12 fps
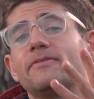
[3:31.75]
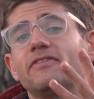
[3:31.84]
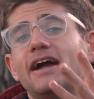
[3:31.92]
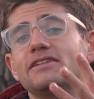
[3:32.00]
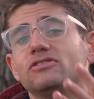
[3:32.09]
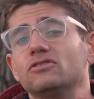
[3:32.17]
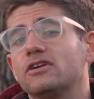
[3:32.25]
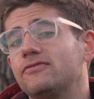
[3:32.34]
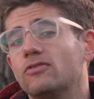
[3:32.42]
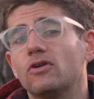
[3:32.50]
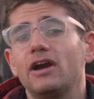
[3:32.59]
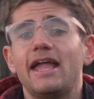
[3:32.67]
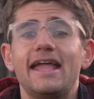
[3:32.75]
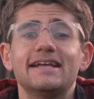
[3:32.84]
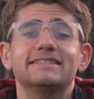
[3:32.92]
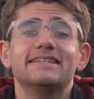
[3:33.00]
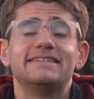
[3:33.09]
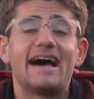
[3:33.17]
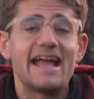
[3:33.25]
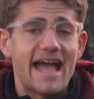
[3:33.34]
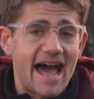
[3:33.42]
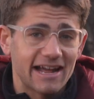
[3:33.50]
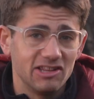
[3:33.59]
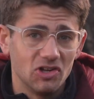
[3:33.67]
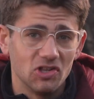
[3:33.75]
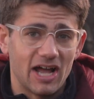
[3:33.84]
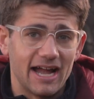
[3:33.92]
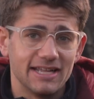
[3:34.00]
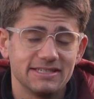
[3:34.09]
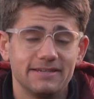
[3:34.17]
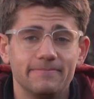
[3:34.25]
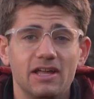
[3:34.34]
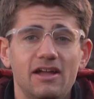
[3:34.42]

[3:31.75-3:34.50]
of line to look for is diagonal lines.